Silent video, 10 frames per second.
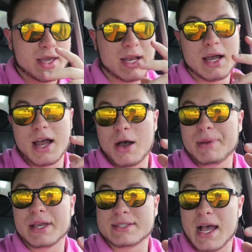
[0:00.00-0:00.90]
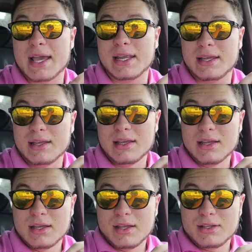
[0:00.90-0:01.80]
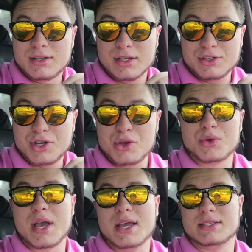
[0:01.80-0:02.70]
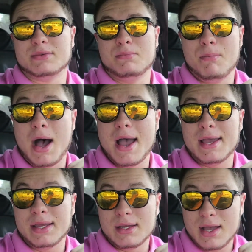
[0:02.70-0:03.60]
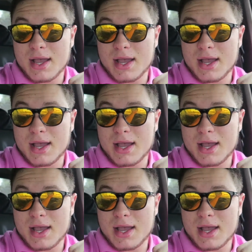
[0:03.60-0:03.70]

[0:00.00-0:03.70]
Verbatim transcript: And I'll be excited to show you guys my